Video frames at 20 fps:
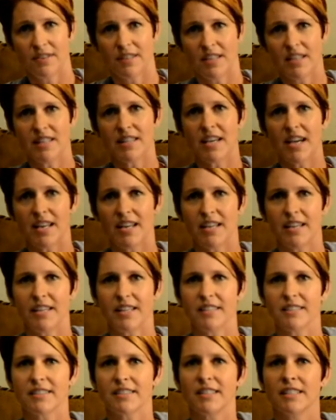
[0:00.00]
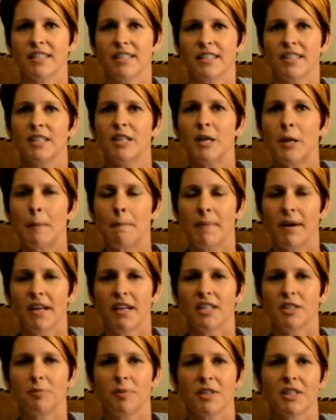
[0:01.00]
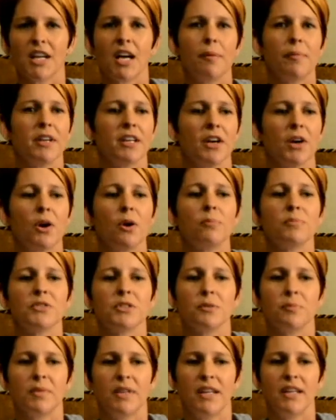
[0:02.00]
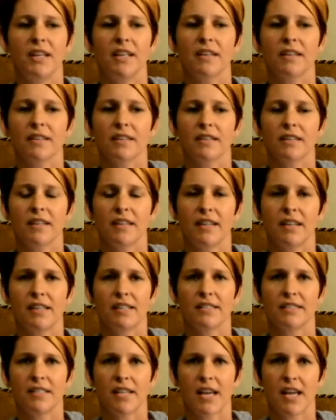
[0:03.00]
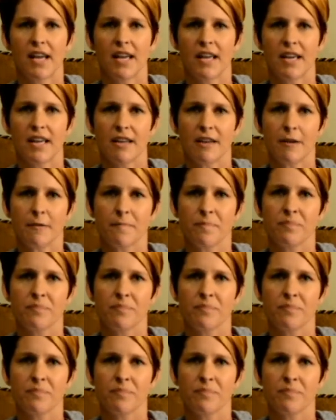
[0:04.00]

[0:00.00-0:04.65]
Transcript: And that is my husband coming home to me and saying,